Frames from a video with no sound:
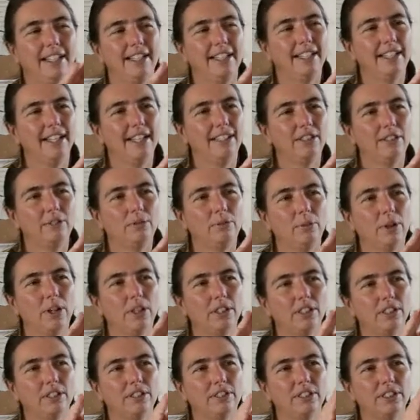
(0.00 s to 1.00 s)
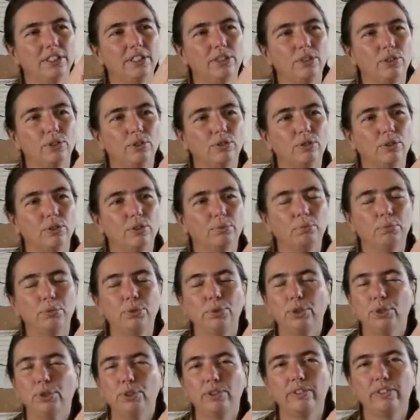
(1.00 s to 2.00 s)
that the water crystals were
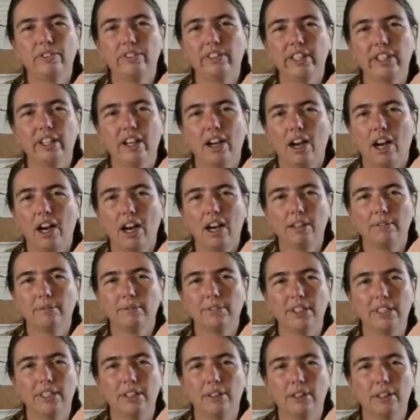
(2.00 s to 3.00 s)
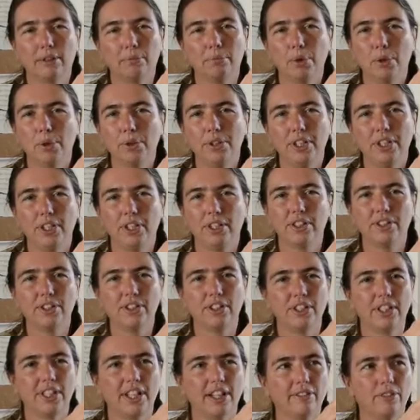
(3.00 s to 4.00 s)
beautifully harmonious,
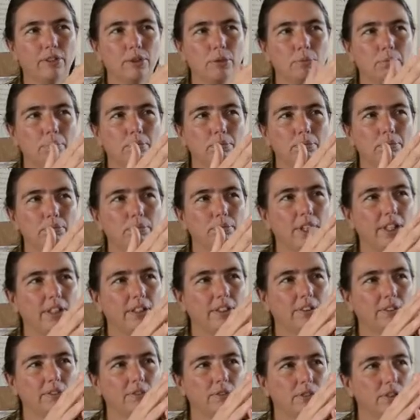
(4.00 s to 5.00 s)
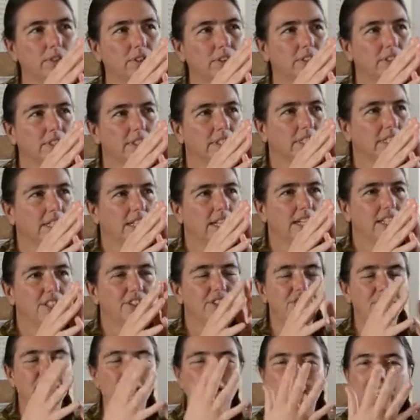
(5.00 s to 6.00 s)
and they were
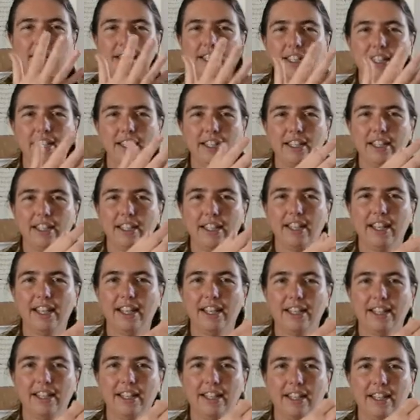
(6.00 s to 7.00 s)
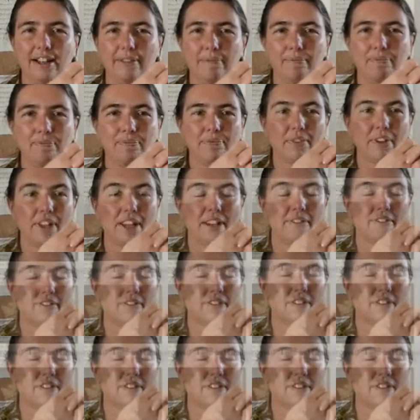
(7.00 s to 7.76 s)
shiny and